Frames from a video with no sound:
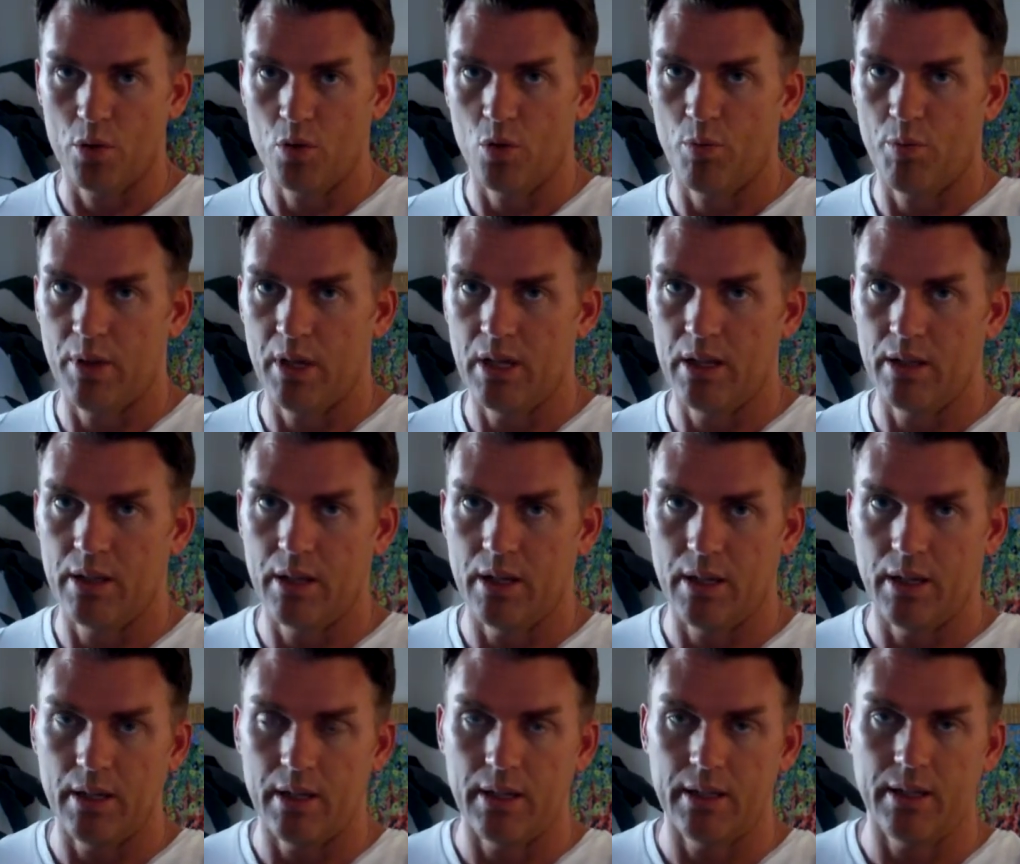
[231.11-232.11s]
will be in
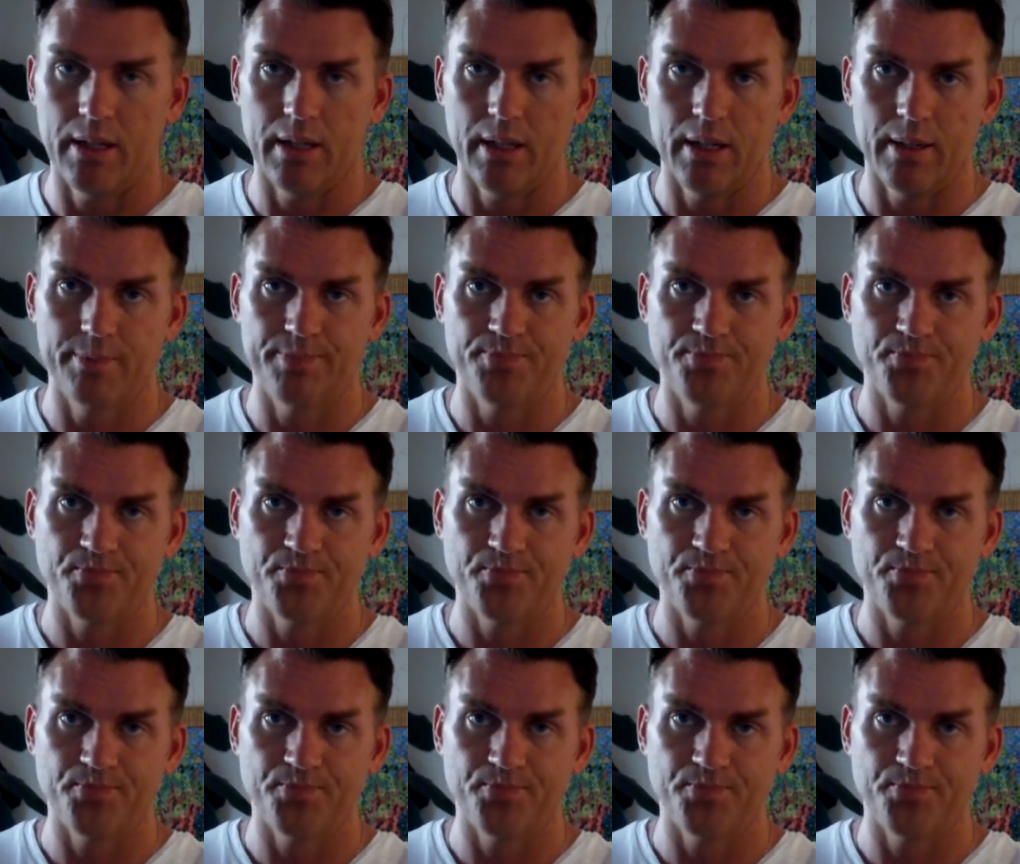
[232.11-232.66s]
the